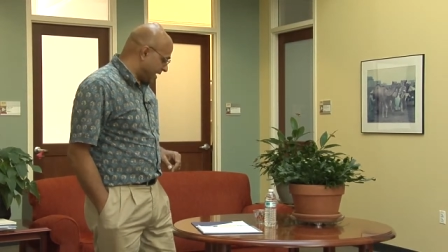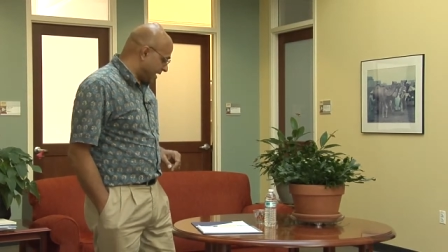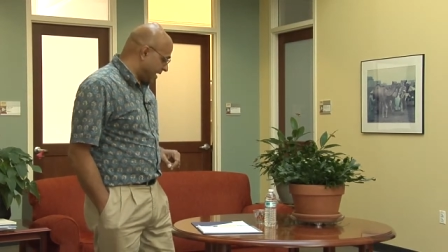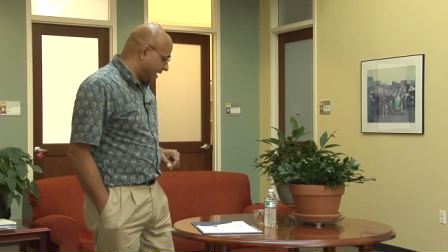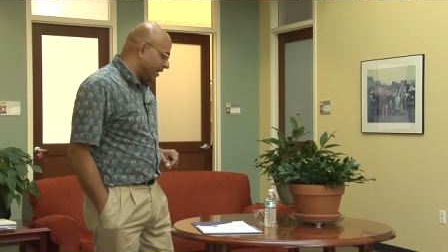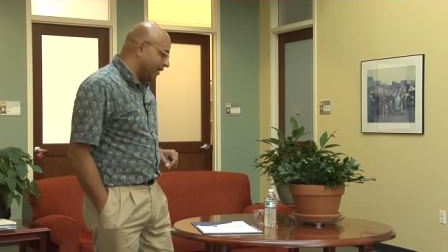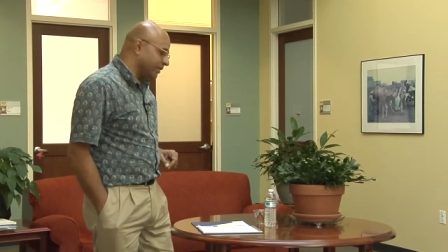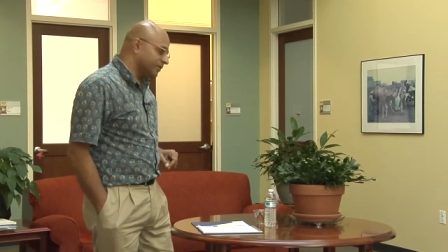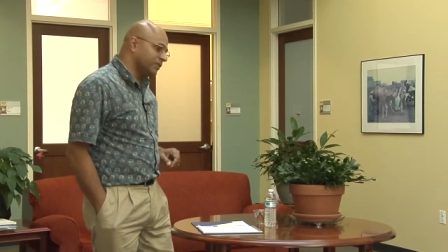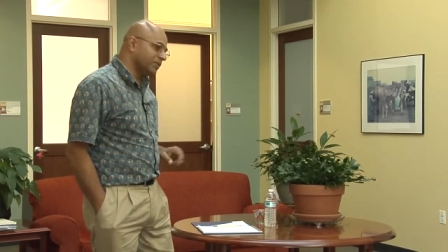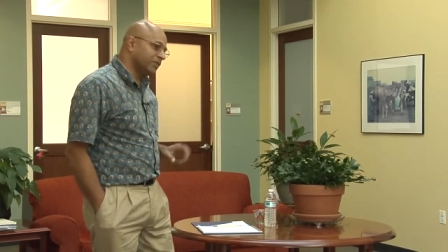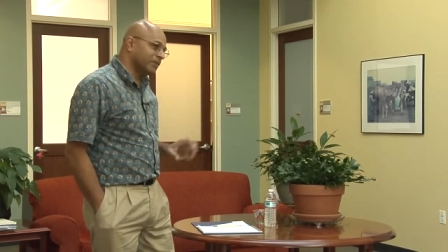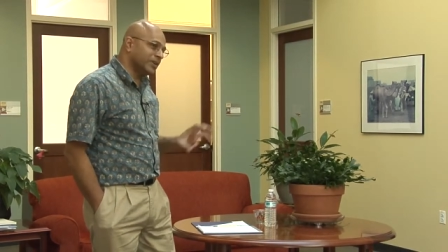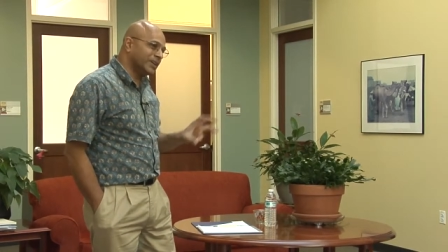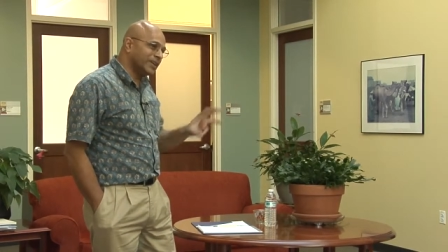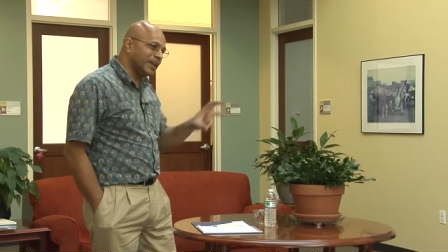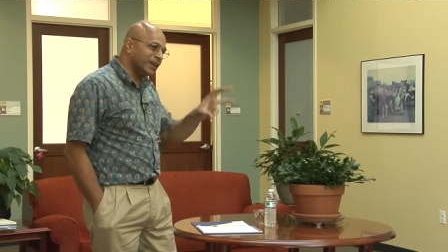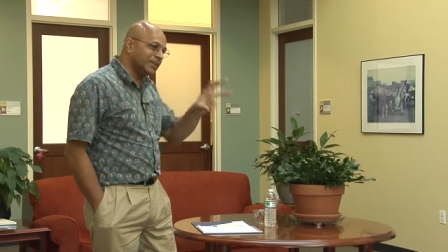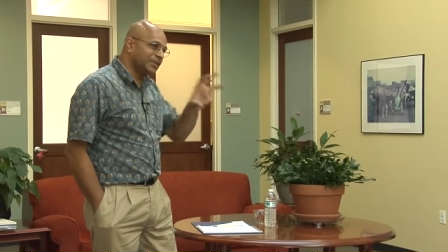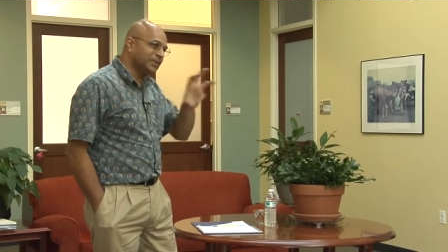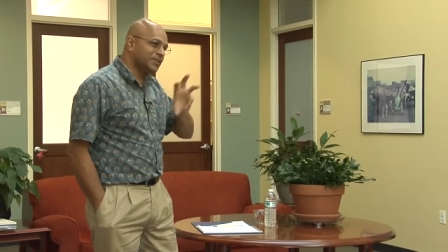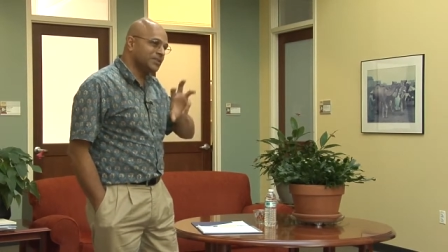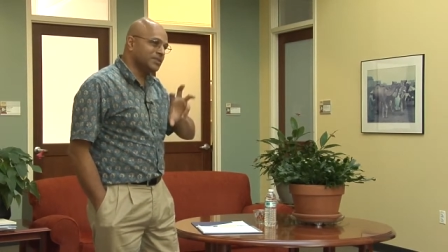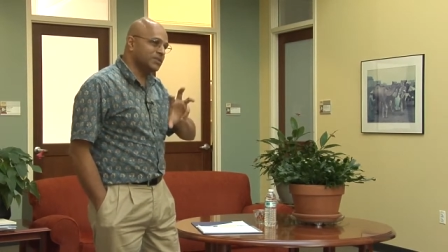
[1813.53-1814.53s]
and the
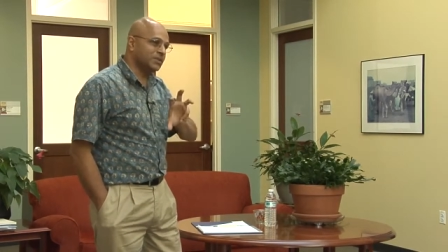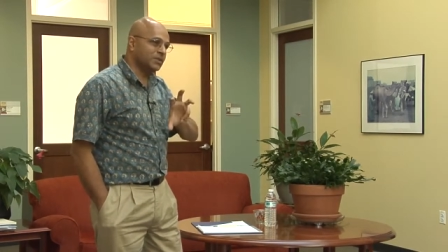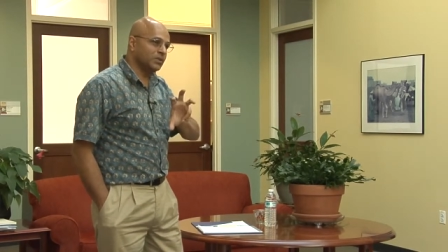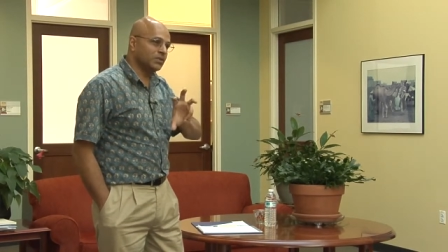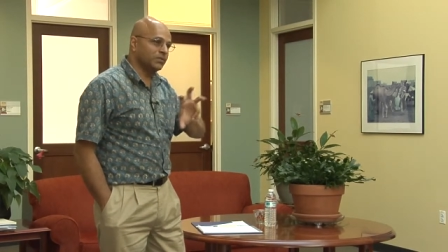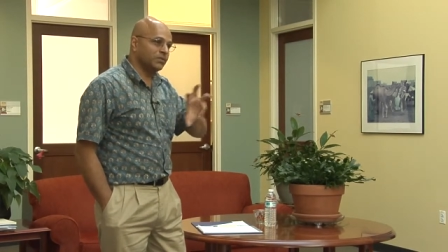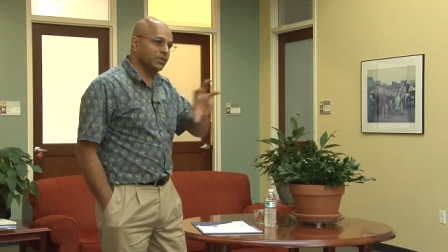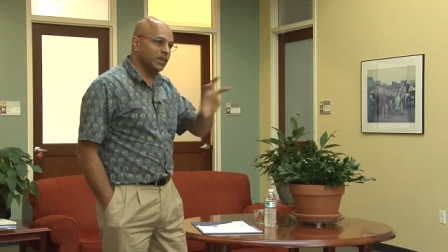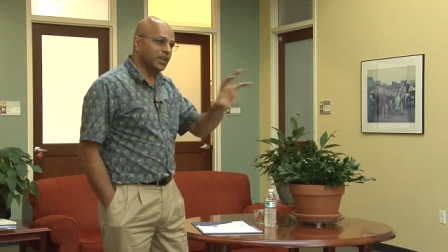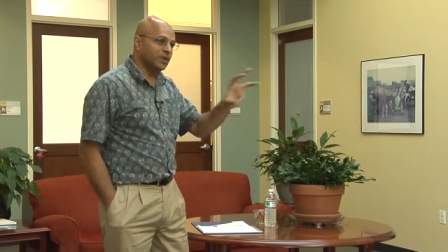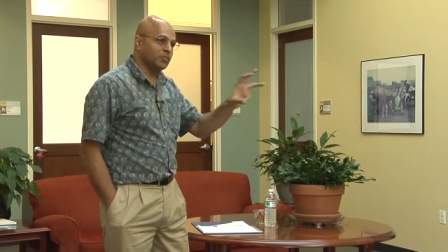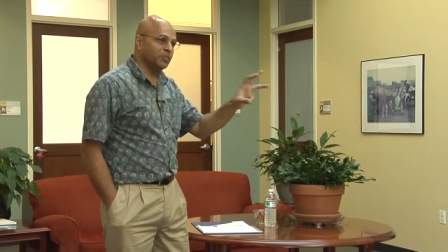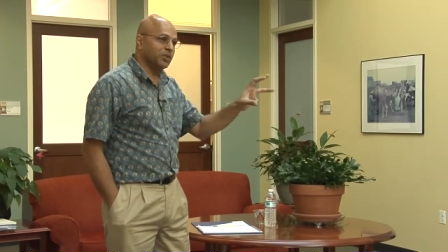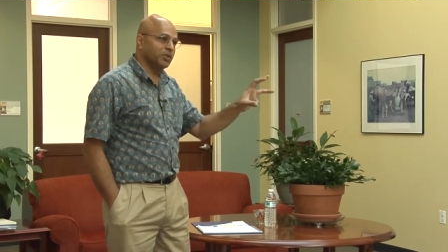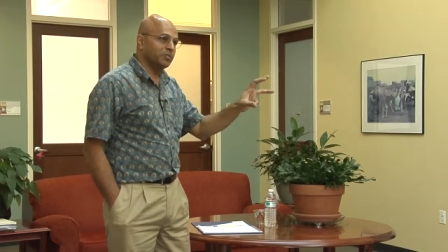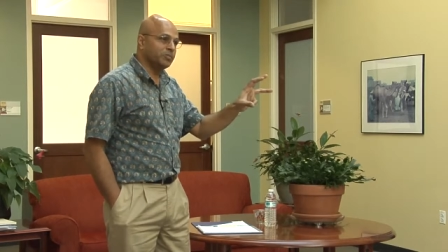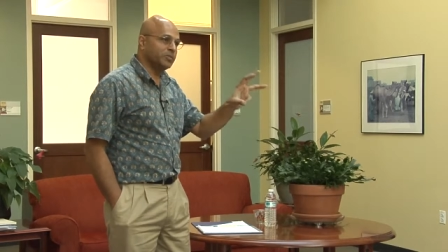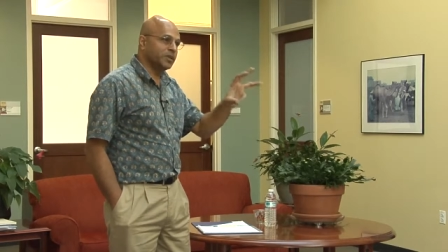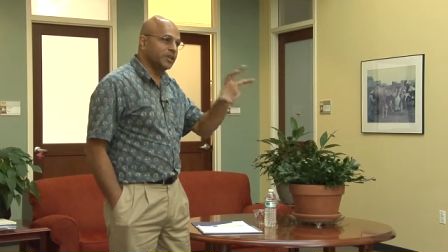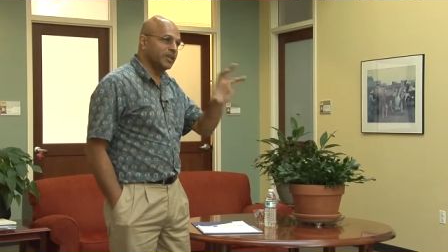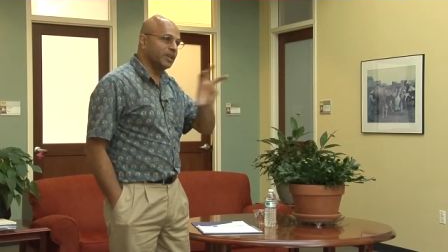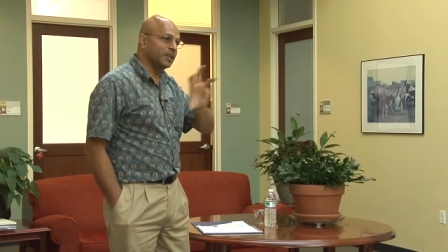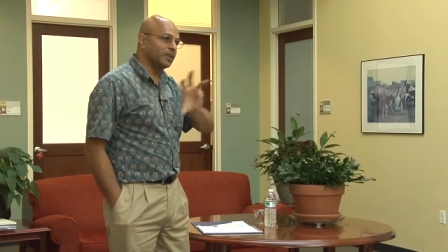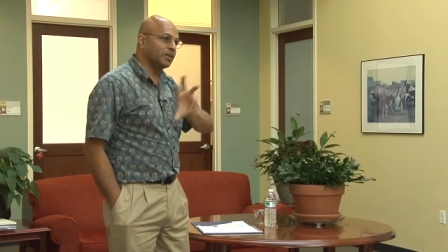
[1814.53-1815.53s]
redundancy of labor
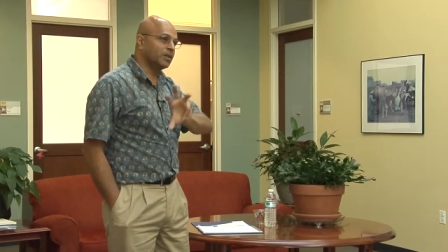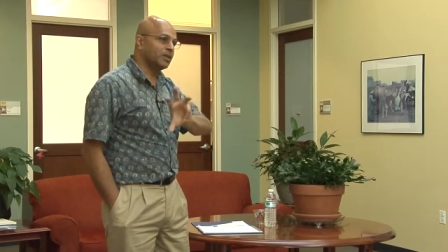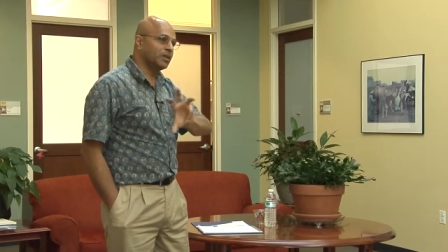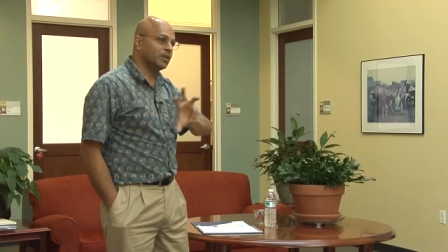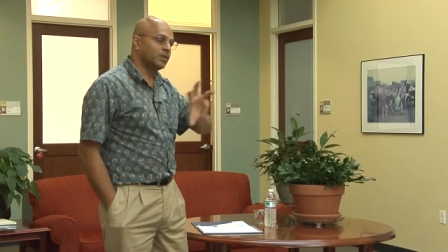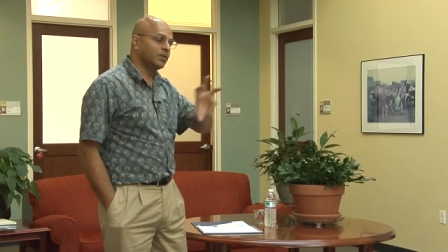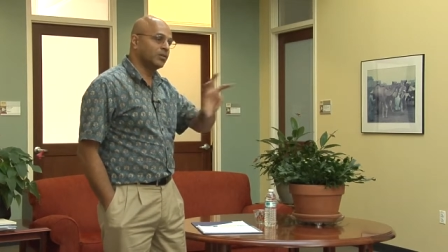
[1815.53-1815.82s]
being